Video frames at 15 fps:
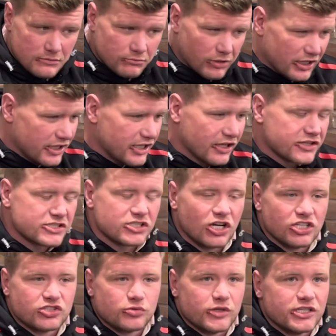But the other
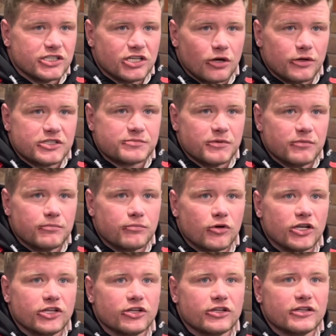side to it, it's been
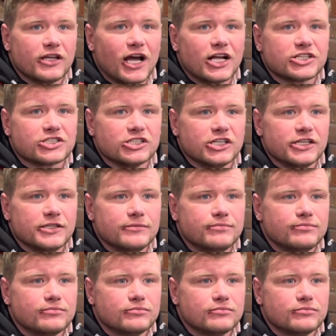brilliant actually